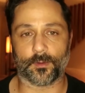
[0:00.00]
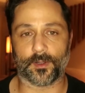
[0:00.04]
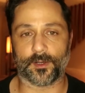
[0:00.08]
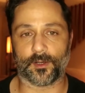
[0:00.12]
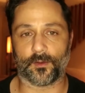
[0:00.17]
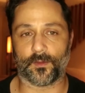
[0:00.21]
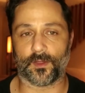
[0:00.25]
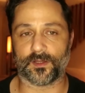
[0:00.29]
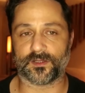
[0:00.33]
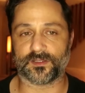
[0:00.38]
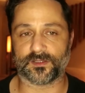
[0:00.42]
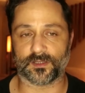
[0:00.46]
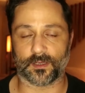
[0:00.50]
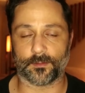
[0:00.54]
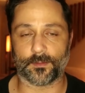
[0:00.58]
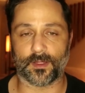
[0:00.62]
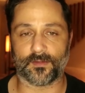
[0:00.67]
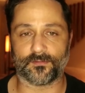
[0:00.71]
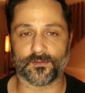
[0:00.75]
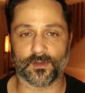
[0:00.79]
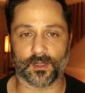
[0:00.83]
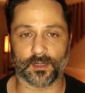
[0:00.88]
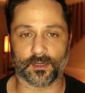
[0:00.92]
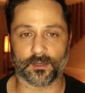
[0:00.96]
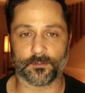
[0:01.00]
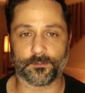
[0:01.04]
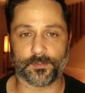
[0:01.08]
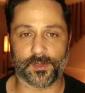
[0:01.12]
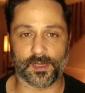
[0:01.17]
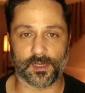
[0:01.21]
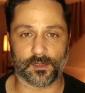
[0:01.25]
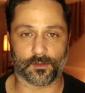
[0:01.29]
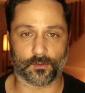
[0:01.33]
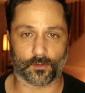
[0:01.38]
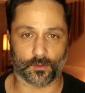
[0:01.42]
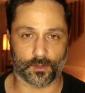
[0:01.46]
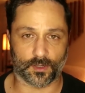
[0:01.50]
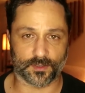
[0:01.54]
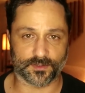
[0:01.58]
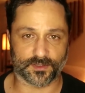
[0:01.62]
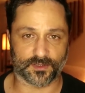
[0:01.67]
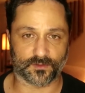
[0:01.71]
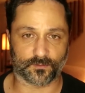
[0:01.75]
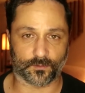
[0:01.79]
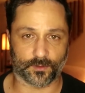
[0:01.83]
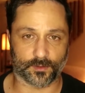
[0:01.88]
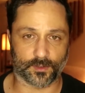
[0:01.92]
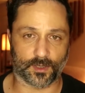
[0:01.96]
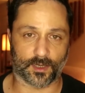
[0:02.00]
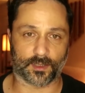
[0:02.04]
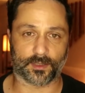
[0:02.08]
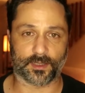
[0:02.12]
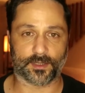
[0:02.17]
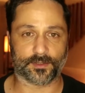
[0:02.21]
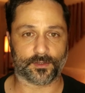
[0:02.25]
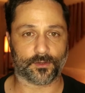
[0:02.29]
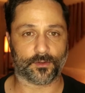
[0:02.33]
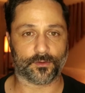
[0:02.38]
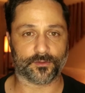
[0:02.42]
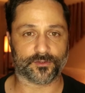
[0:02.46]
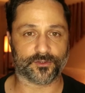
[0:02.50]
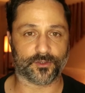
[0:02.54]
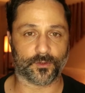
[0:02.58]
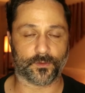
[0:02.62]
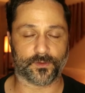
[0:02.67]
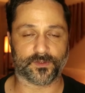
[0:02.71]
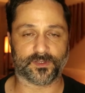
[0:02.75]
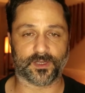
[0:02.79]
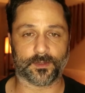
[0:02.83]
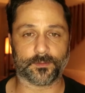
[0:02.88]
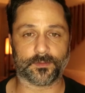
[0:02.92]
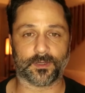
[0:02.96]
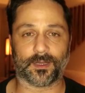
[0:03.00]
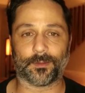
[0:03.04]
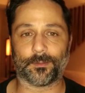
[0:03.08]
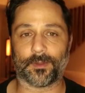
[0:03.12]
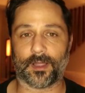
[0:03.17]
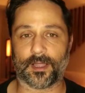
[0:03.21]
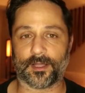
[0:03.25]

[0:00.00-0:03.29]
I know that some have non-compete clauses where you're not allowed to host two at the same time.